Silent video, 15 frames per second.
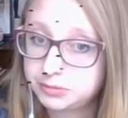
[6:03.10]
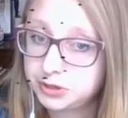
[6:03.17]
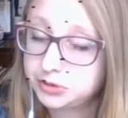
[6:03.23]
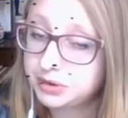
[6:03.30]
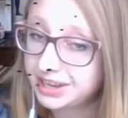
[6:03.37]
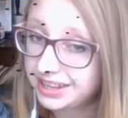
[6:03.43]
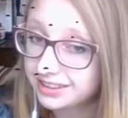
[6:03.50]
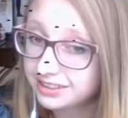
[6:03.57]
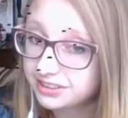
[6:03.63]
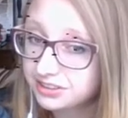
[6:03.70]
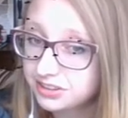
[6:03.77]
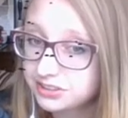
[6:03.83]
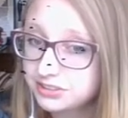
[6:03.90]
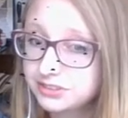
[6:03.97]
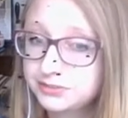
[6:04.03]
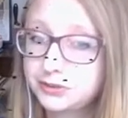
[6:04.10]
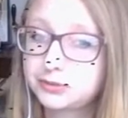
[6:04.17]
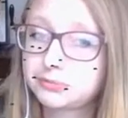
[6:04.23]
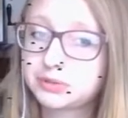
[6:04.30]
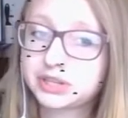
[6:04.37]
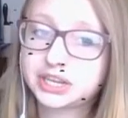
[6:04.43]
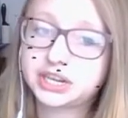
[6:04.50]
New Englanders viewed
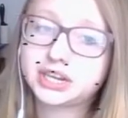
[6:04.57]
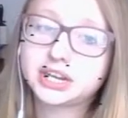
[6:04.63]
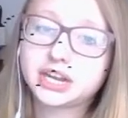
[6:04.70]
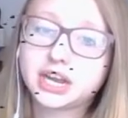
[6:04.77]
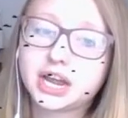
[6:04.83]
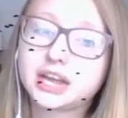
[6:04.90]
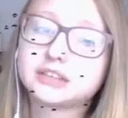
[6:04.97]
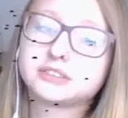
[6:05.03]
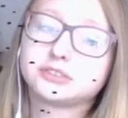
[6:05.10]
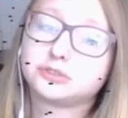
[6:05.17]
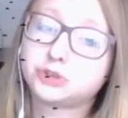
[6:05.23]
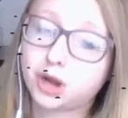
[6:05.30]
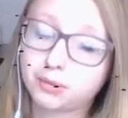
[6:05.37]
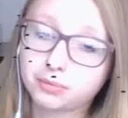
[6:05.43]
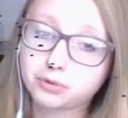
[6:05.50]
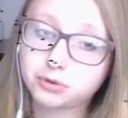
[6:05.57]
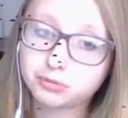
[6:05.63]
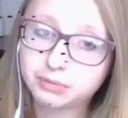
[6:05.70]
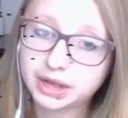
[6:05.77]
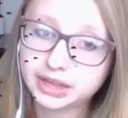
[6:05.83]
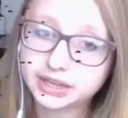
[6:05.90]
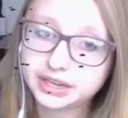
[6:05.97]
malaria as a tropical
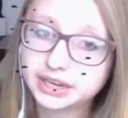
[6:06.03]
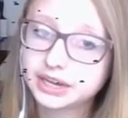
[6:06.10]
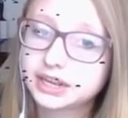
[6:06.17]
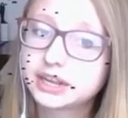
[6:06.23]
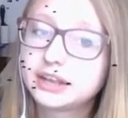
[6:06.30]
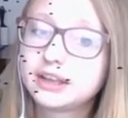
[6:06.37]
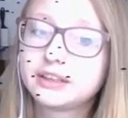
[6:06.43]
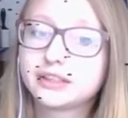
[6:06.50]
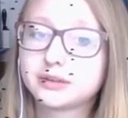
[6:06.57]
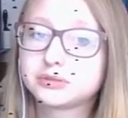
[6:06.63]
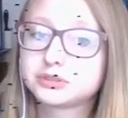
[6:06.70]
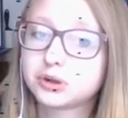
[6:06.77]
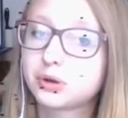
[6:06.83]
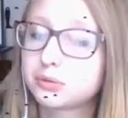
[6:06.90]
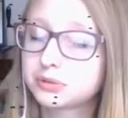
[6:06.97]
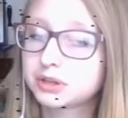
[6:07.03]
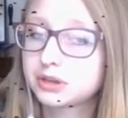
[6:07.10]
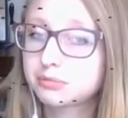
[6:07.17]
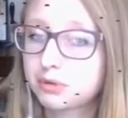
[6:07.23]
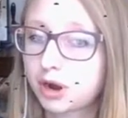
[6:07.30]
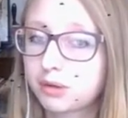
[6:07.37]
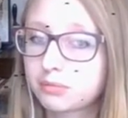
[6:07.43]
malady that was only a
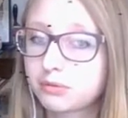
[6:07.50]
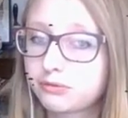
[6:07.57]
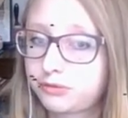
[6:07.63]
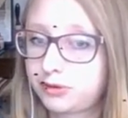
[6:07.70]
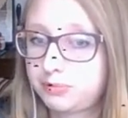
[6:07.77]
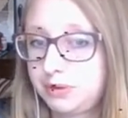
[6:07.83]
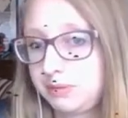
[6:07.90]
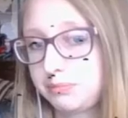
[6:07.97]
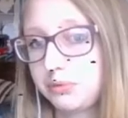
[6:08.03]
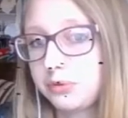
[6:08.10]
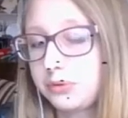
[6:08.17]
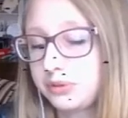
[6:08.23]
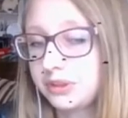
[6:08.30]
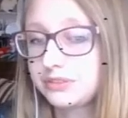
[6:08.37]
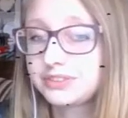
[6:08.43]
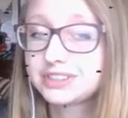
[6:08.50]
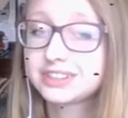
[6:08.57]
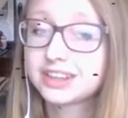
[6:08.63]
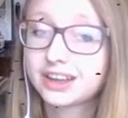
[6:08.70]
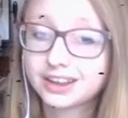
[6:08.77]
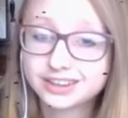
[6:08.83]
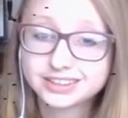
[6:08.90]
problem for people who lived in
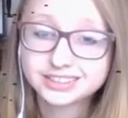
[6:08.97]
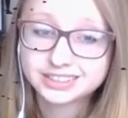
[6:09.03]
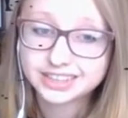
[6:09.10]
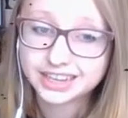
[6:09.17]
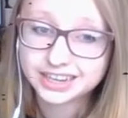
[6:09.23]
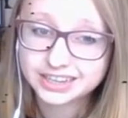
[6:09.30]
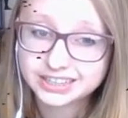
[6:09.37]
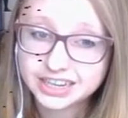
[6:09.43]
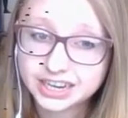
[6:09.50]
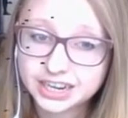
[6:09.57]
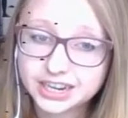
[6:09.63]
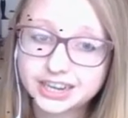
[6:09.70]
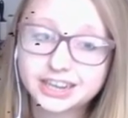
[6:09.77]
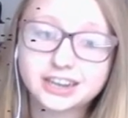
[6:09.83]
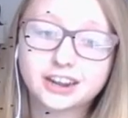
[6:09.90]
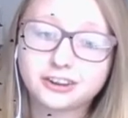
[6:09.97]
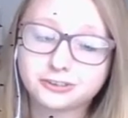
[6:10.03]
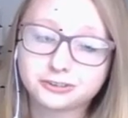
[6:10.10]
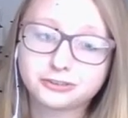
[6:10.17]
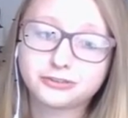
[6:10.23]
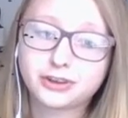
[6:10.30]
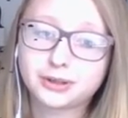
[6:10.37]
the unsanitary and
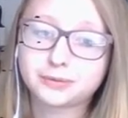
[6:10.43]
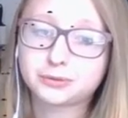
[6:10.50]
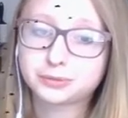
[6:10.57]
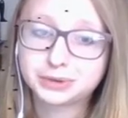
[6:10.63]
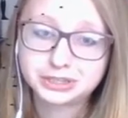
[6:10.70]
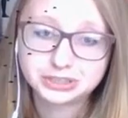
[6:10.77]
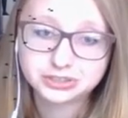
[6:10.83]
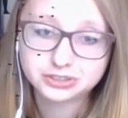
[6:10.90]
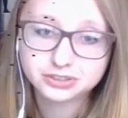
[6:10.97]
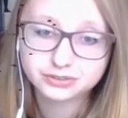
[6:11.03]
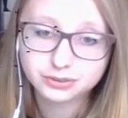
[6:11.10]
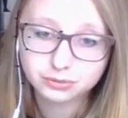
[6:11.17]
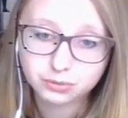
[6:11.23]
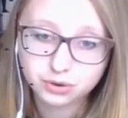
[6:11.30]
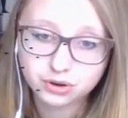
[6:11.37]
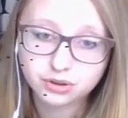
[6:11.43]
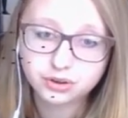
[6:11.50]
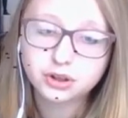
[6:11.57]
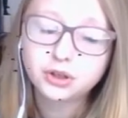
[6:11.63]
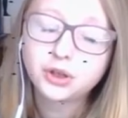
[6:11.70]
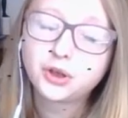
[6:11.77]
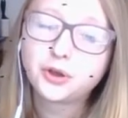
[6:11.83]
underdeveloped regions of the world,
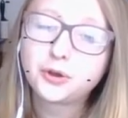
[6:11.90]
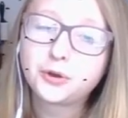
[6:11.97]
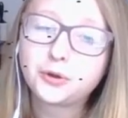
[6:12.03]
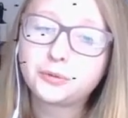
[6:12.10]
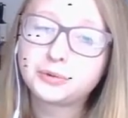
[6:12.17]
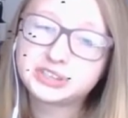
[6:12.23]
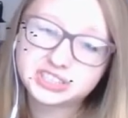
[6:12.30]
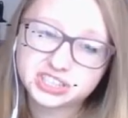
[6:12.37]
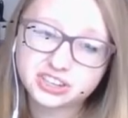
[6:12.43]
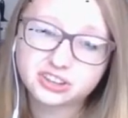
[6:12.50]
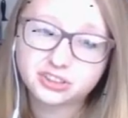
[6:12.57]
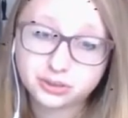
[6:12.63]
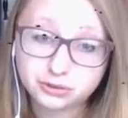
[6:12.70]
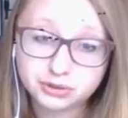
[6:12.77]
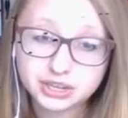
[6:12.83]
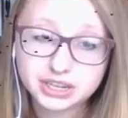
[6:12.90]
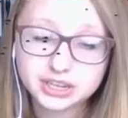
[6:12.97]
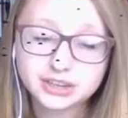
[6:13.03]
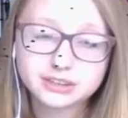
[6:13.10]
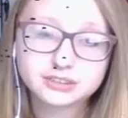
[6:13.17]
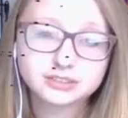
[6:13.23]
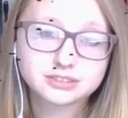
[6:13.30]
which
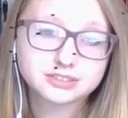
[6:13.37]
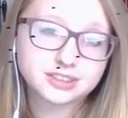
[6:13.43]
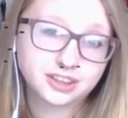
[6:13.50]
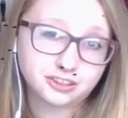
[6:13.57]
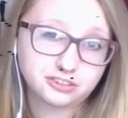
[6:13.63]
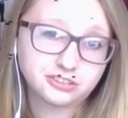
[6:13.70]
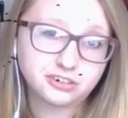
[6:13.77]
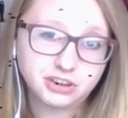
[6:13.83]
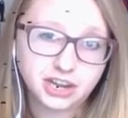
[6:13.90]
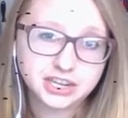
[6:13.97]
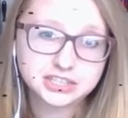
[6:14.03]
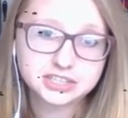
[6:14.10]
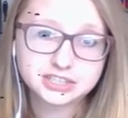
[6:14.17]
included the southern United